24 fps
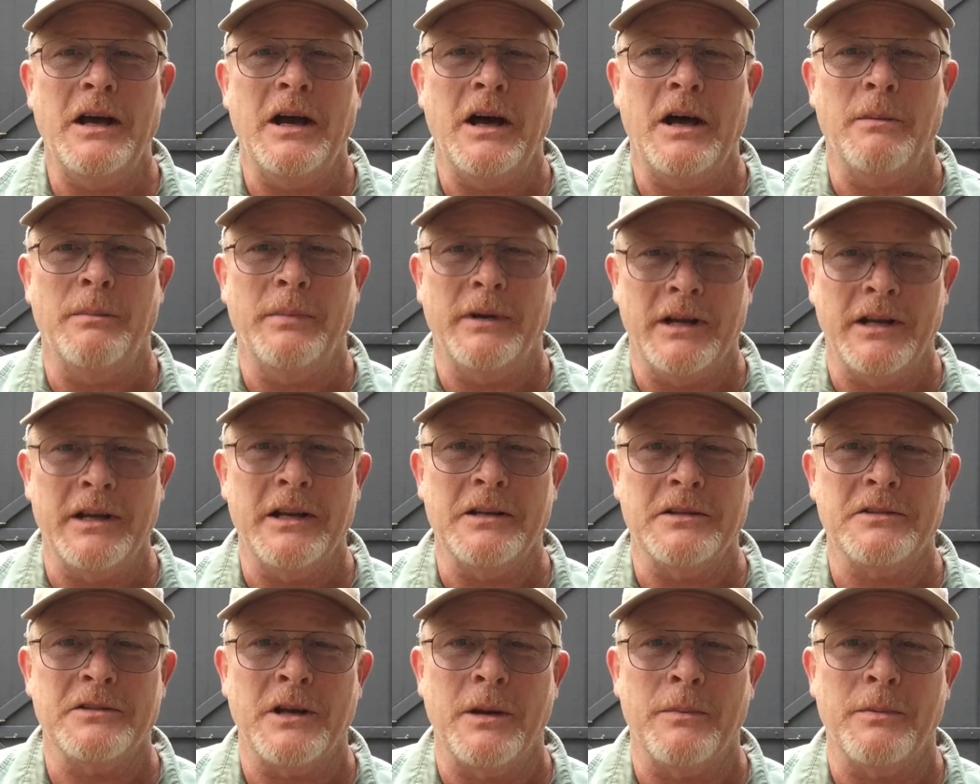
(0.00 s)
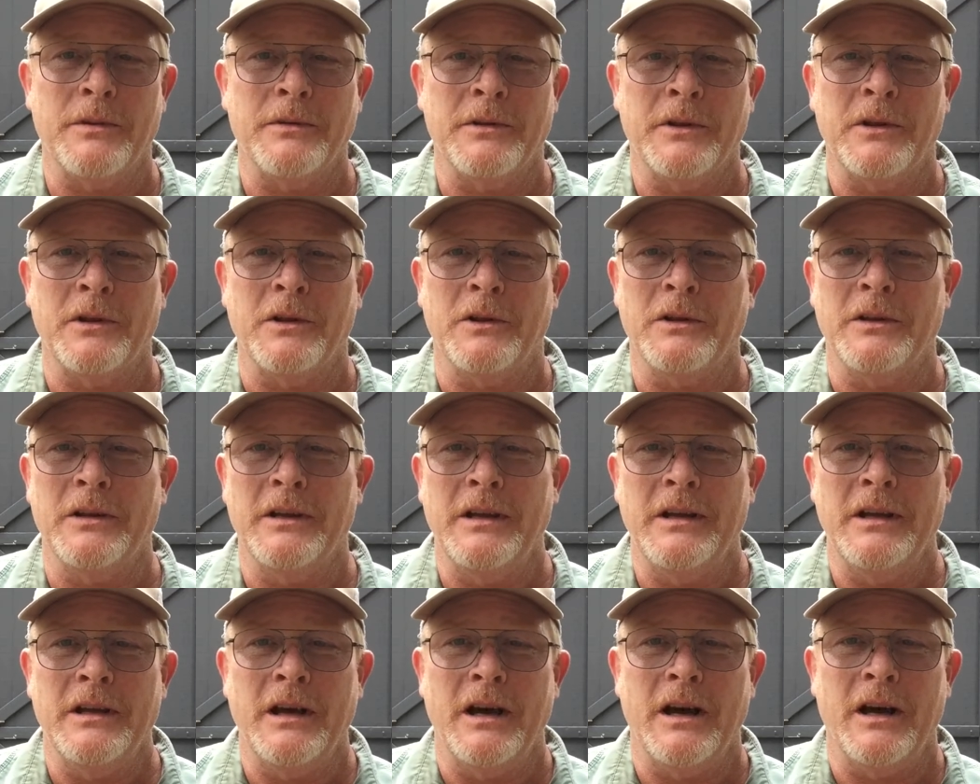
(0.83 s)
but it is something that'll
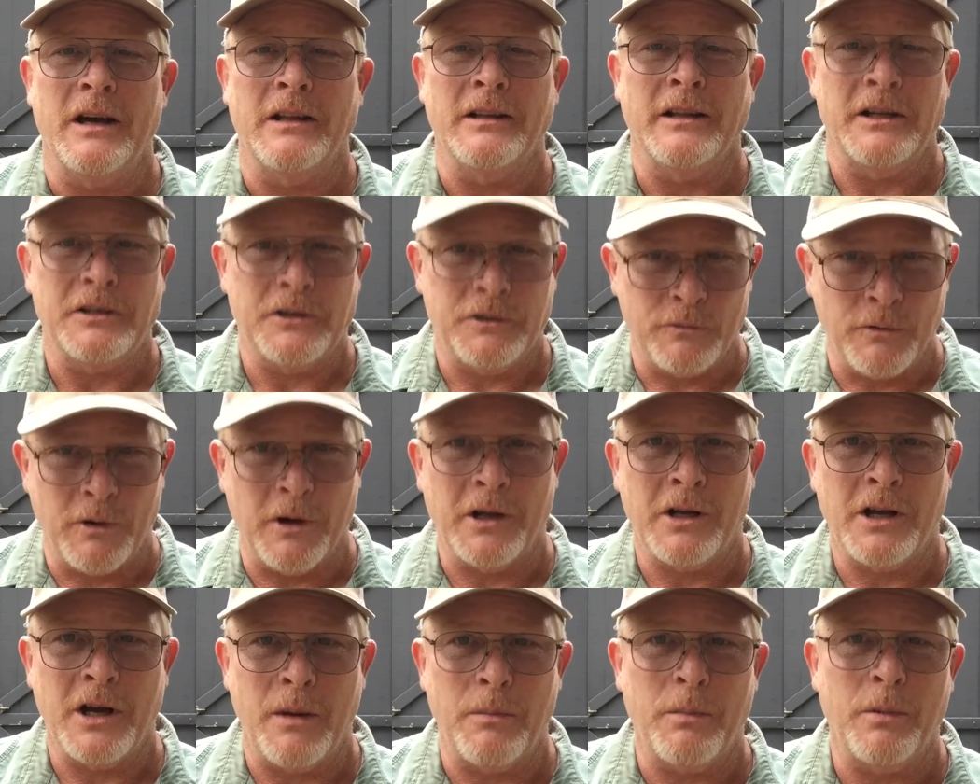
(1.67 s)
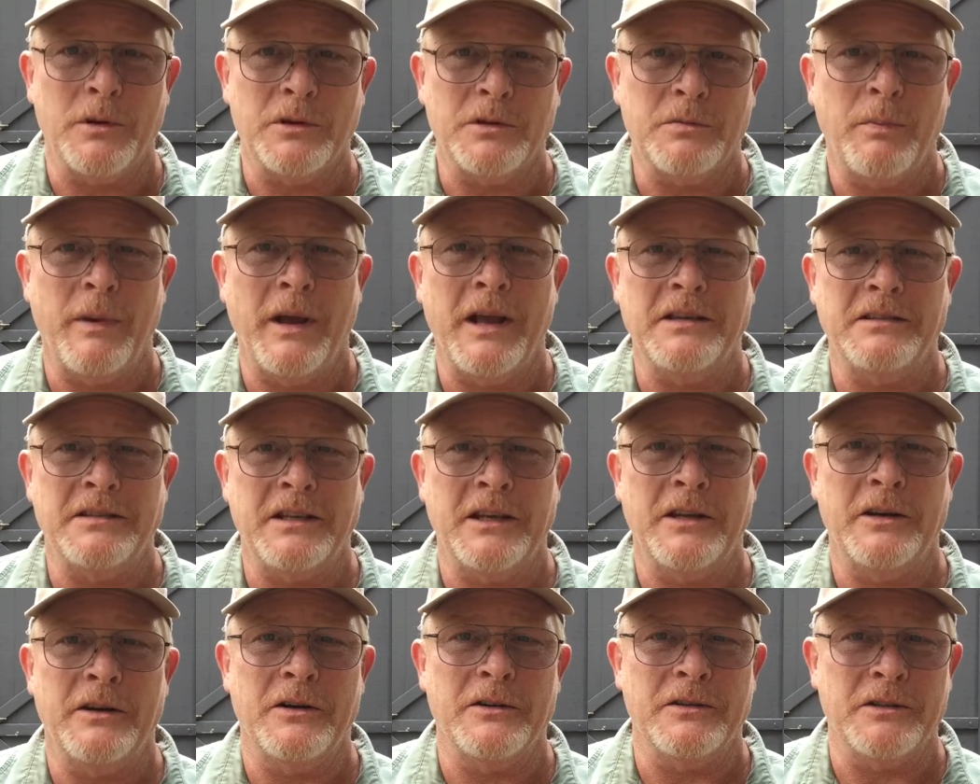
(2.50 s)
let you run a couple of space
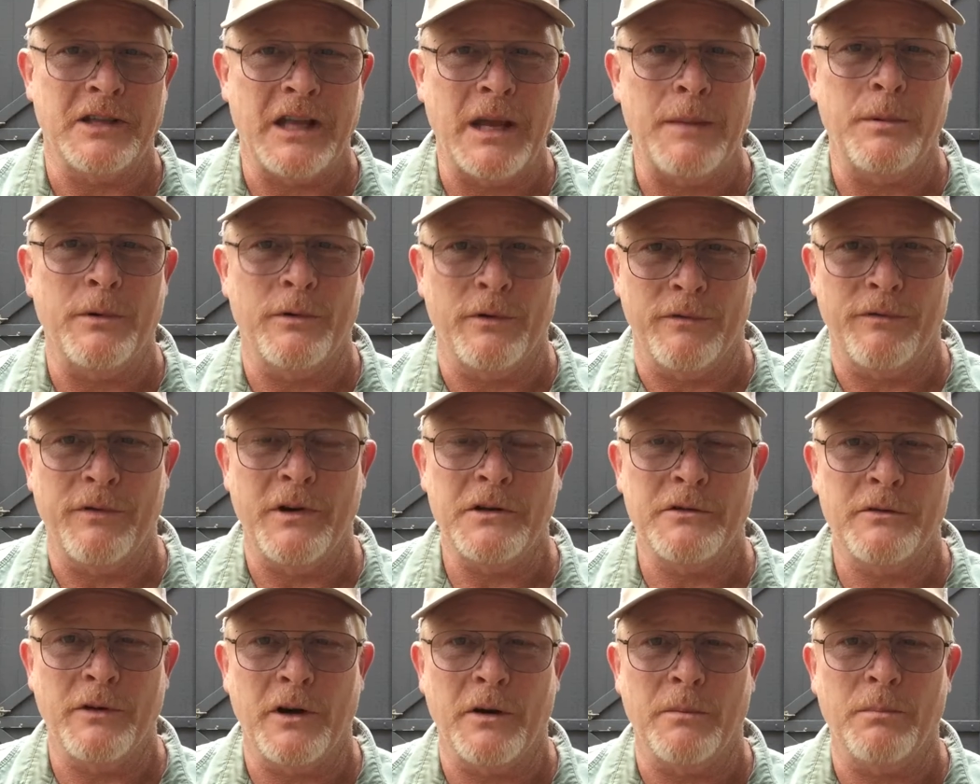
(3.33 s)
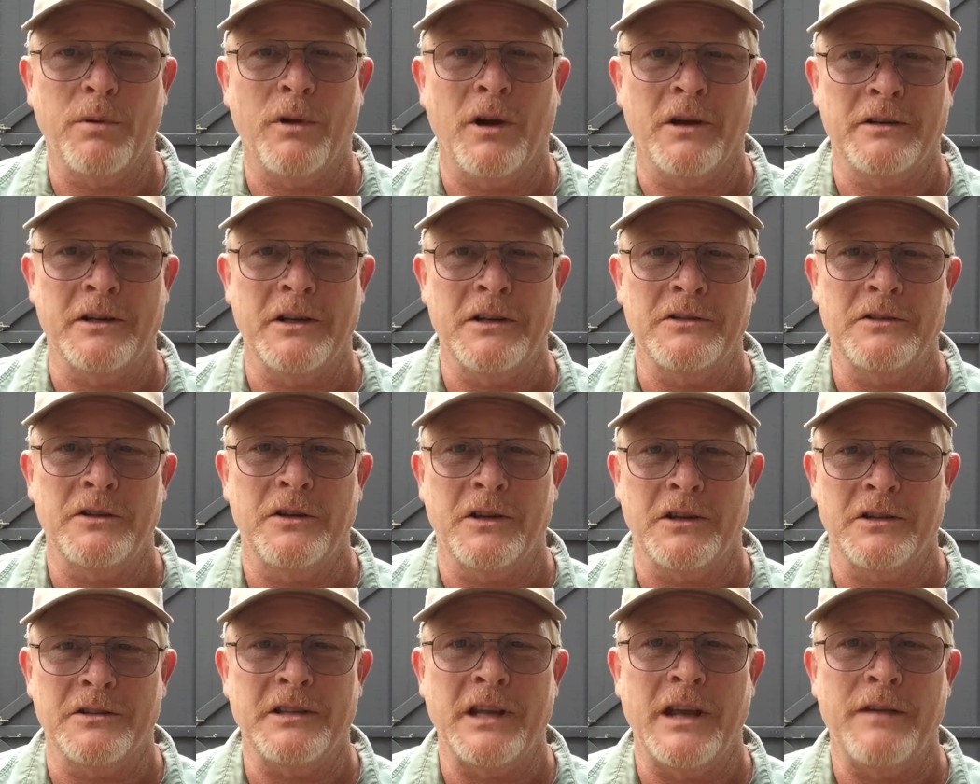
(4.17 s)
heaters and keep your refrigerator plugged in so
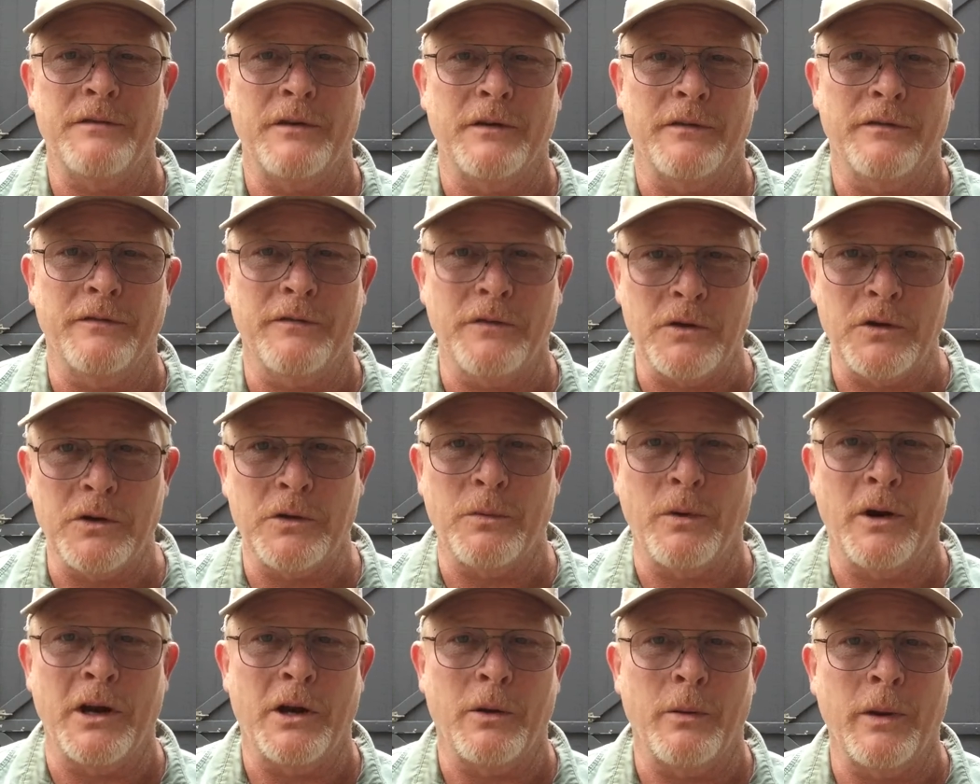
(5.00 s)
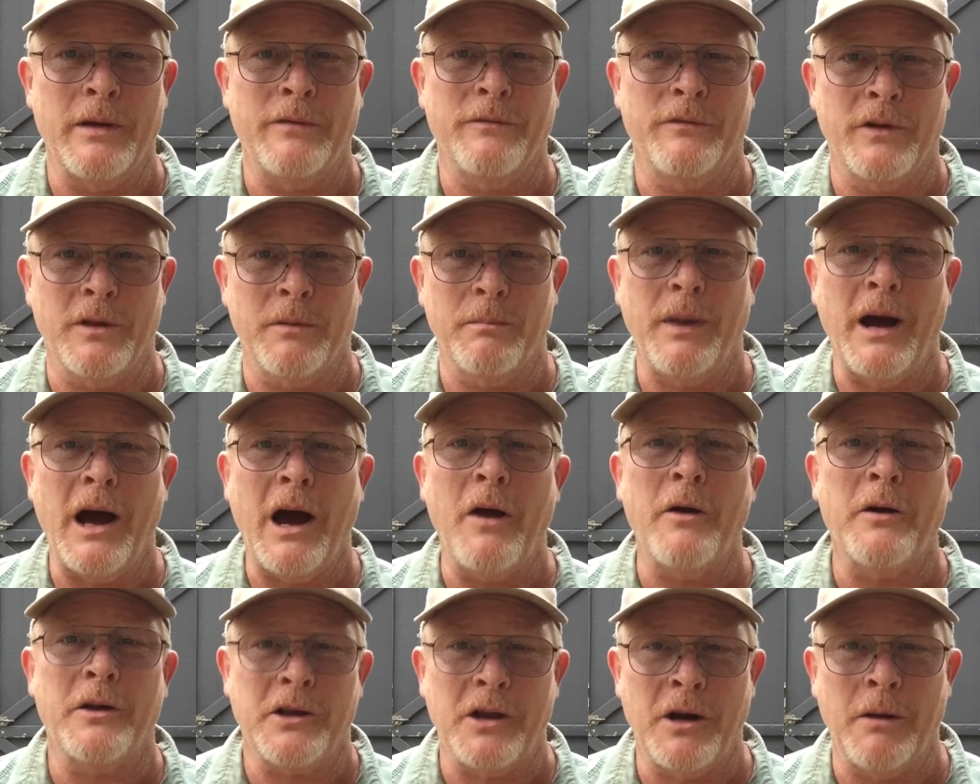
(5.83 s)
you can save your food while you're waiting for the
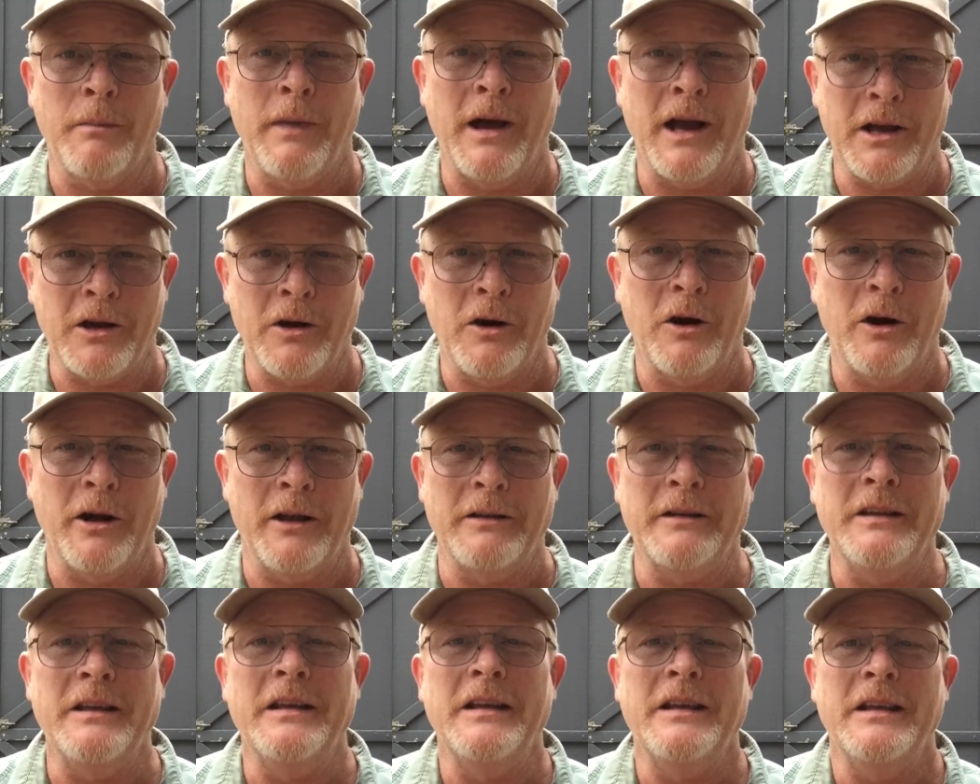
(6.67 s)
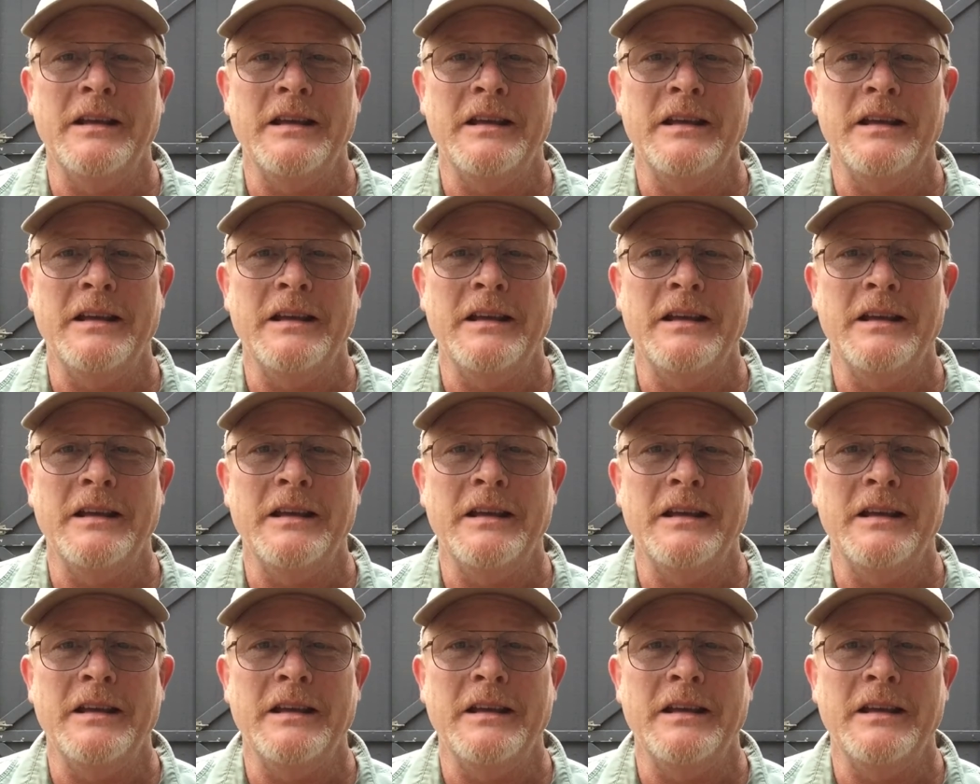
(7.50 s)
power to come back on,